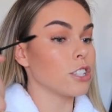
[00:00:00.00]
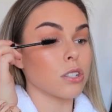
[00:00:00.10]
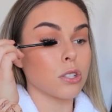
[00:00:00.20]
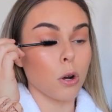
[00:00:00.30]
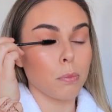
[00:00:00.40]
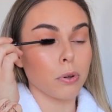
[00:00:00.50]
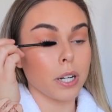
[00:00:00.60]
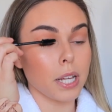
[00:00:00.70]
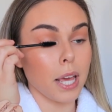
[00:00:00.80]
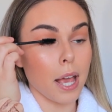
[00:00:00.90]
it's just so
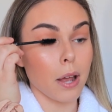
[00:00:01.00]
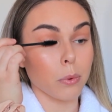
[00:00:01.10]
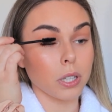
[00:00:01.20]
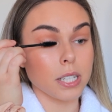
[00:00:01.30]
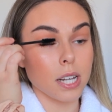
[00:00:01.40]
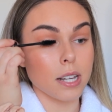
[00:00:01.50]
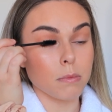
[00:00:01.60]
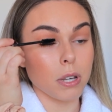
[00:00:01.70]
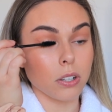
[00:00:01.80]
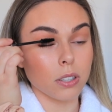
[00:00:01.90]
pretty and really does
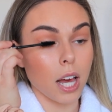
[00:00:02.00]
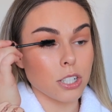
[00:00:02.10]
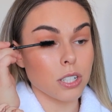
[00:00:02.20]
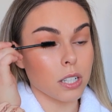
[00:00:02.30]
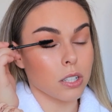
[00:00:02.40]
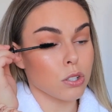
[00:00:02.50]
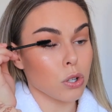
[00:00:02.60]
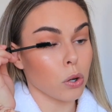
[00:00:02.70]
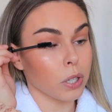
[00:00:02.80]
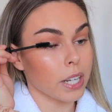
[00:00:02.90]
make your lashes like
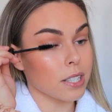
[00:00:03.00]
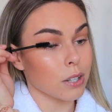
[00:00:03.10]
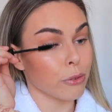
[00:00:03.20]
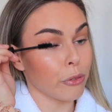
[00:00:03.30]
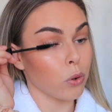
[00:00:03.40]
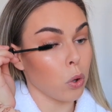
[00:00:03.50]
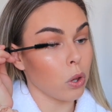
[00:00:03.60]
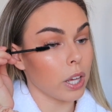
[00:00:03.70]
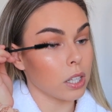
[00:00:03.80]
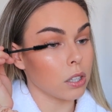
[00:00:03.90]
so nice and
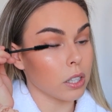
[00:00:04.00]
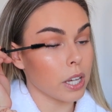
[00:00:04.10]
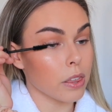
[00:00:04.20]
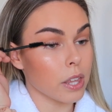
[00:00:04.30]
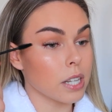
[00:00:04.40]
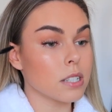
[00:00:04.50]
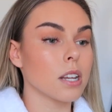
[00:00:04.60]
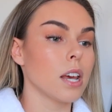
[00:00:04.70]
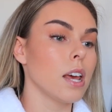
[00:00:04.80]
full and lengthened